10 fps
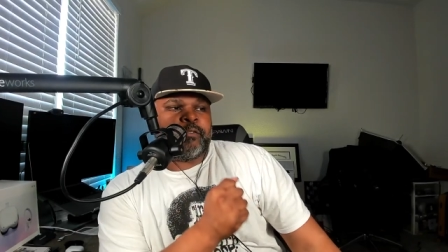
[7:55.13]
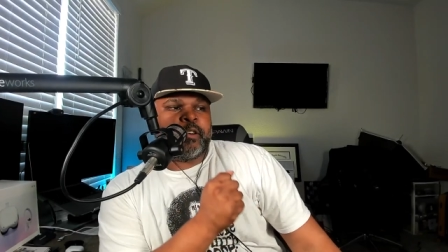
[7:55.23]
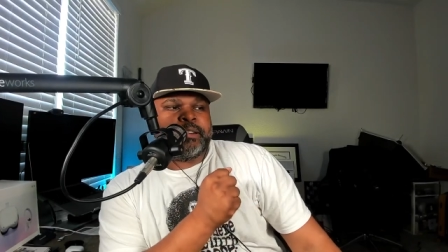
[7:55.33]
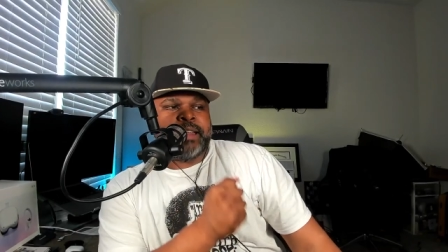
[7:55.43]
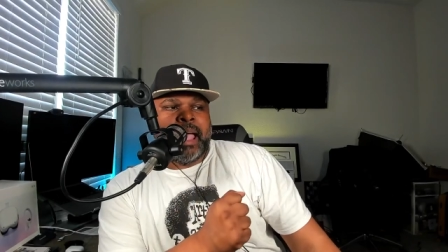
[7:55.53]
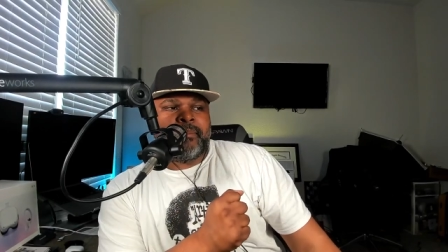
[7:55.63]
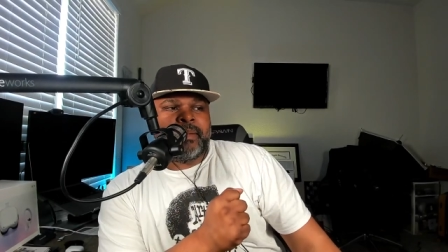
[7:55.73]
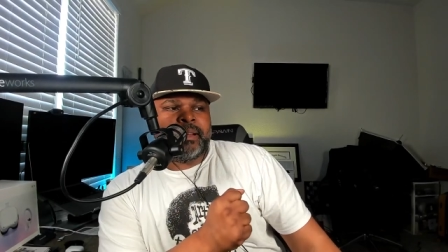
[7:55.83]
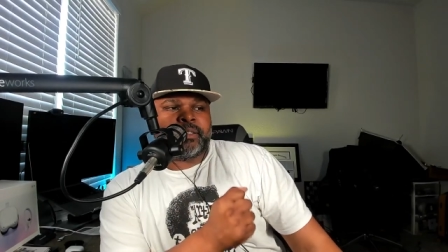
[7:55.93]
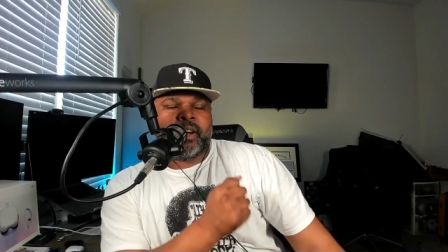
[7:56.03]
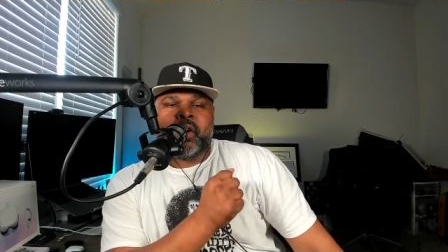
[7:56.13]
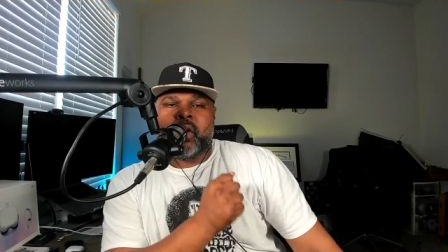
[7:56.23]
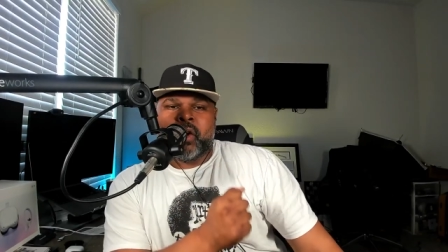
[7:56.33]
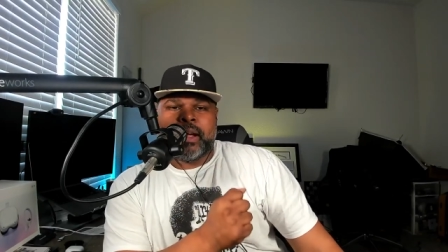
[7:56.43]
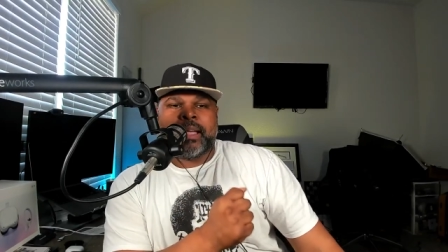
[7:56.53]
for damage
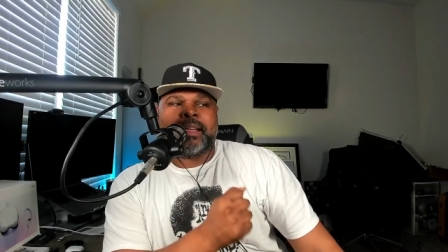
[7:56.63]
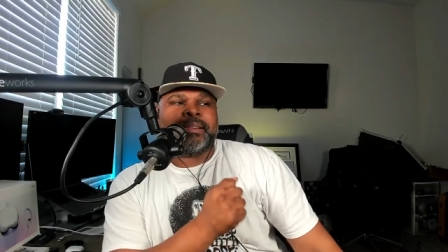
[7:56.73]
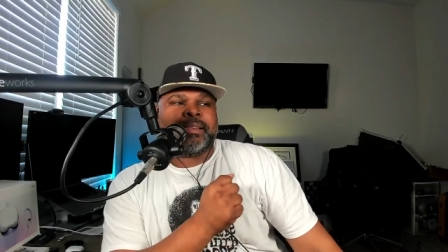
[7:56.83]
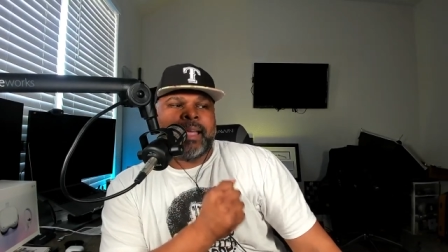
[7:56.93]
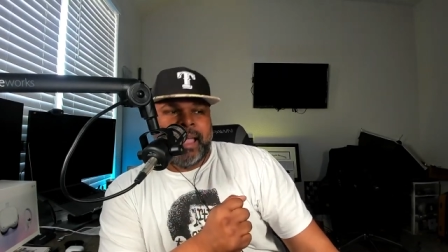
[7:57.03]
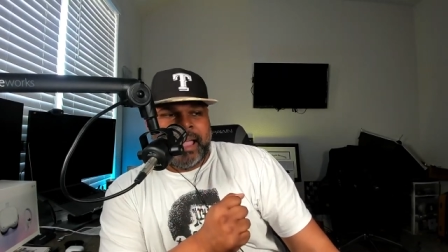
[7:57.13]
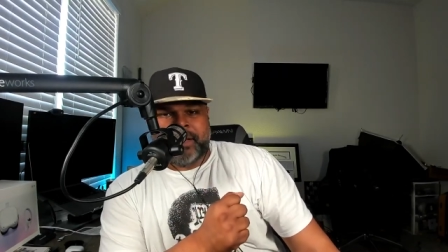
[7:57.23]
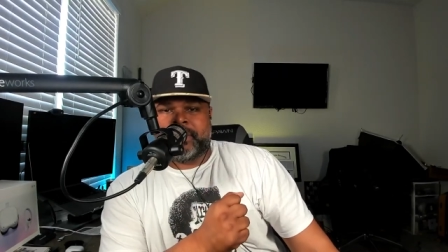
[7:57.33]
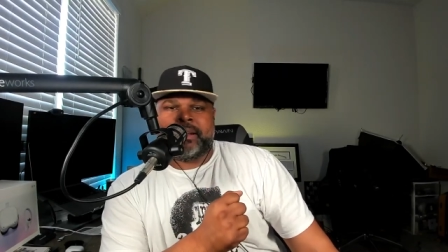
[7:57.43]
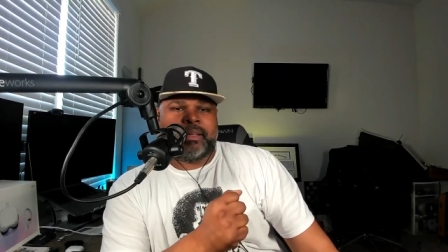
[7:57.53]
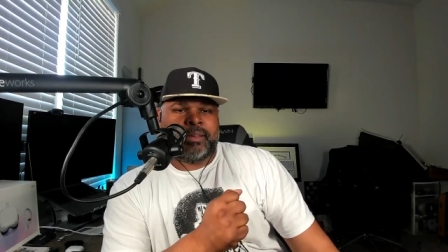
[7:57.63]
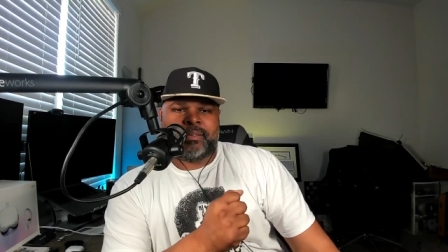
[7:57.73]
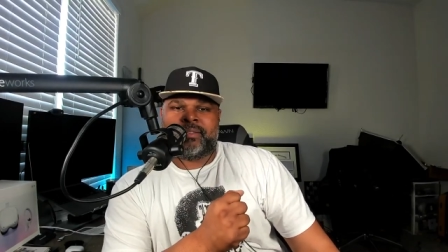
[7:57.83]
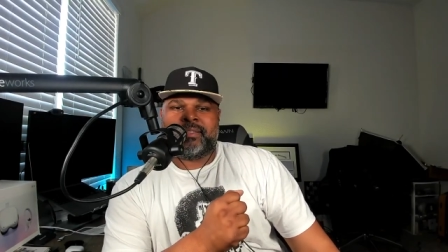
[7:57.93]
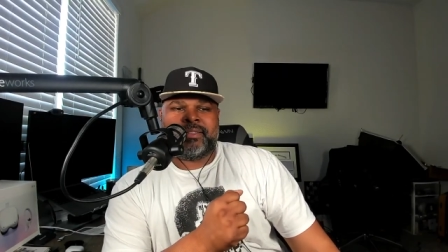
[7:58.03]
or integrity.
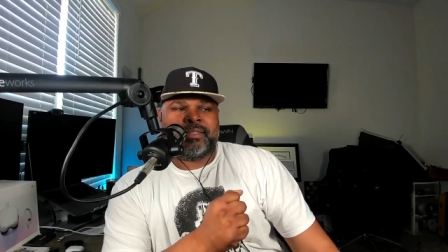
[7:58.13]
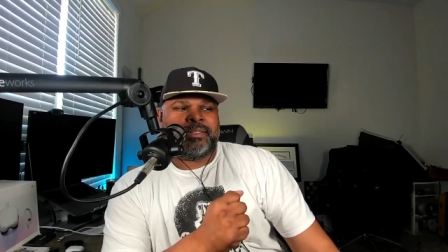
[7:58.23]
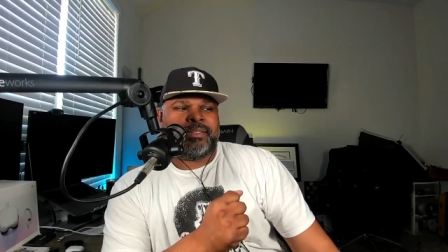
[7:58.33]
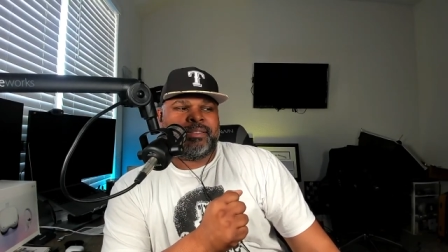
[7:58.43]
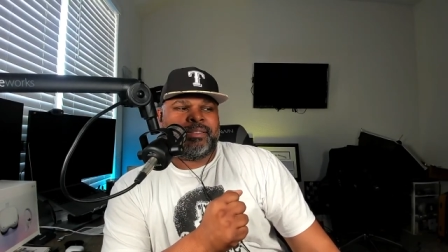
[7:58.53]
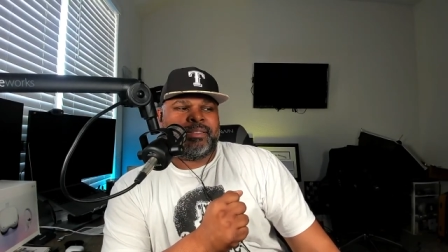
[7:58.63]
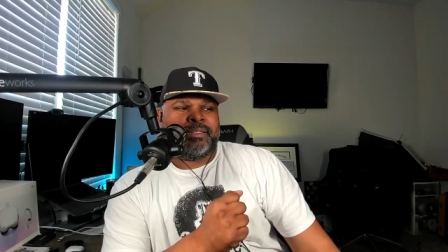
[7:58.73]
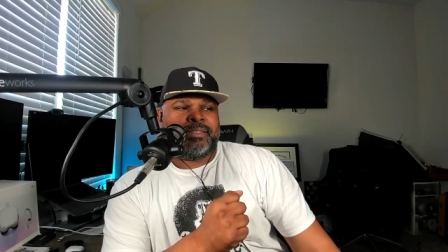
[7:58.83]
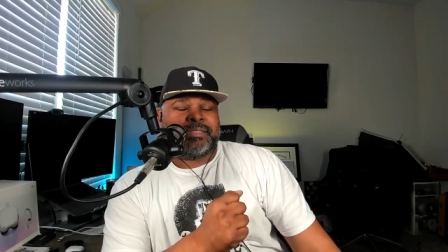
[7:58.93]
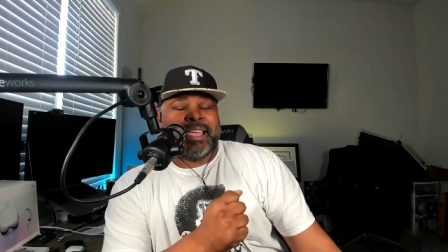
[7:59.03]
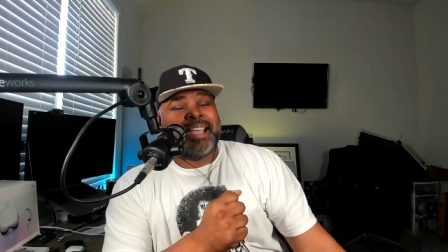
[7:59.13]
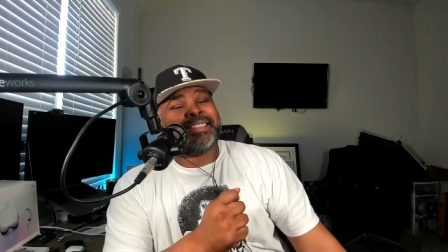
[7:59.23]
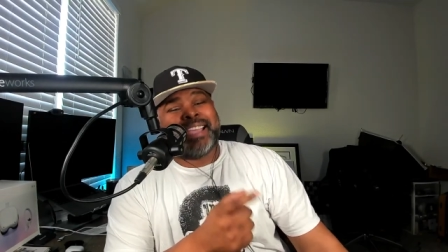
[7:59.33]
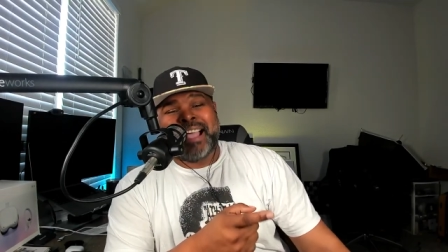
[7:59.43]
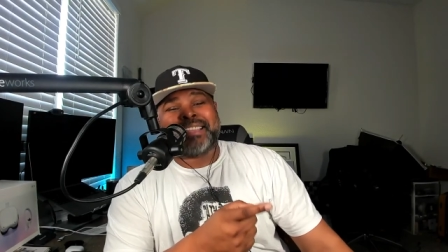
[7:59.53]

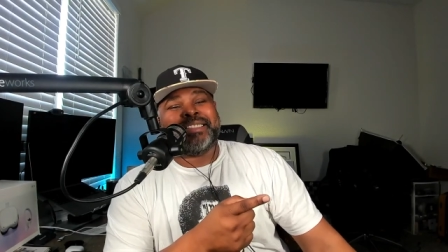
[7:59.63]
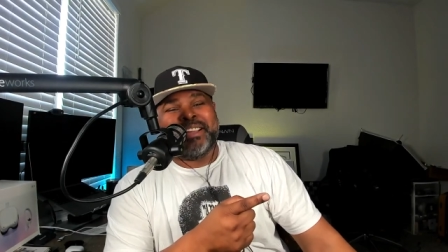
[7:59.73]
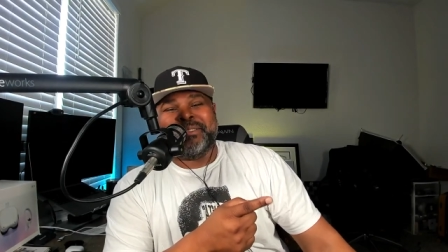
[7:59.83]
That's actually a